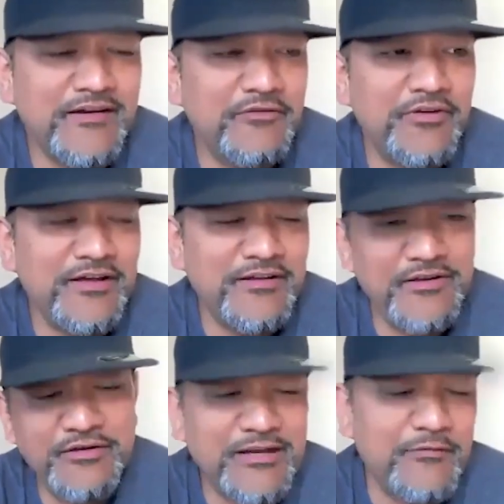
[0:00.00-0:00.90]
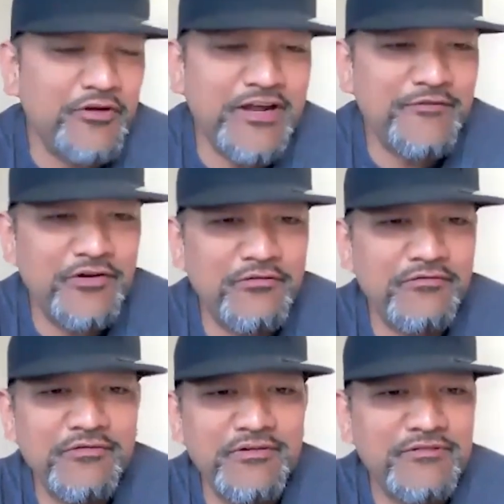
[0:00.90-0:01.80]
What he would tell me, whatever.
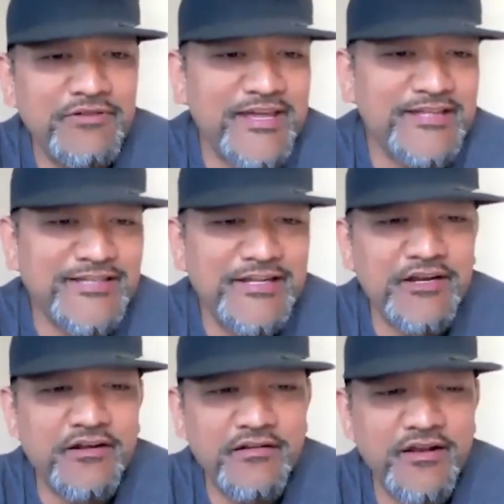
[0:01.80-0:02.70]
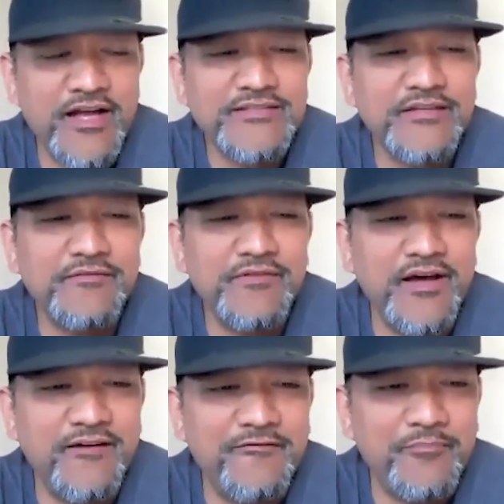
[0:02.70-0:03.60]
Oh, what get inside there? Lots of
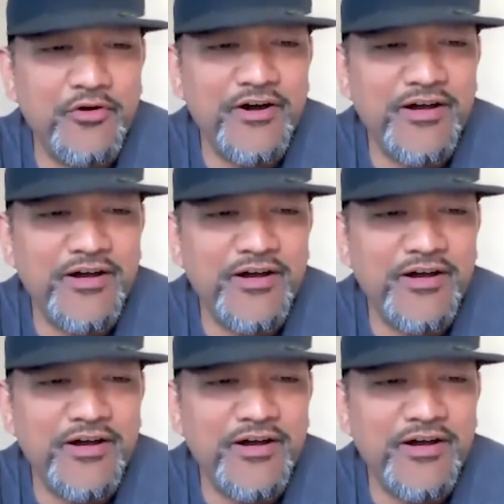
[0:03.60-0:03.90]
love, boy.